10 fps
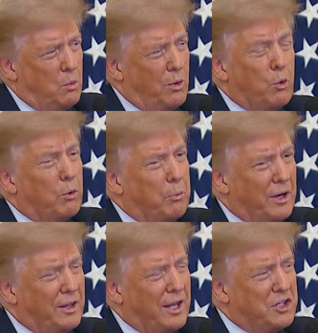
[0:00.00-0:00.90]
we will
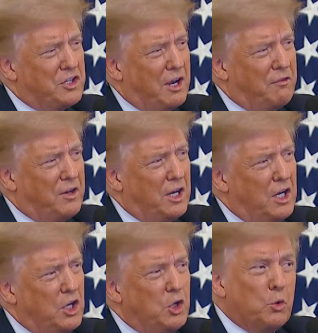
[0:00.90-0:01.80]
bring that safety,
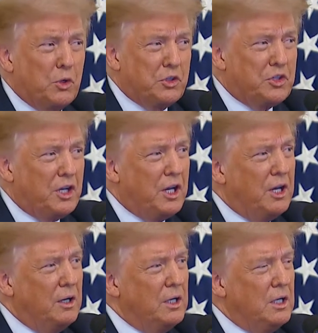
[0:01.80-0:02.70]
you will see.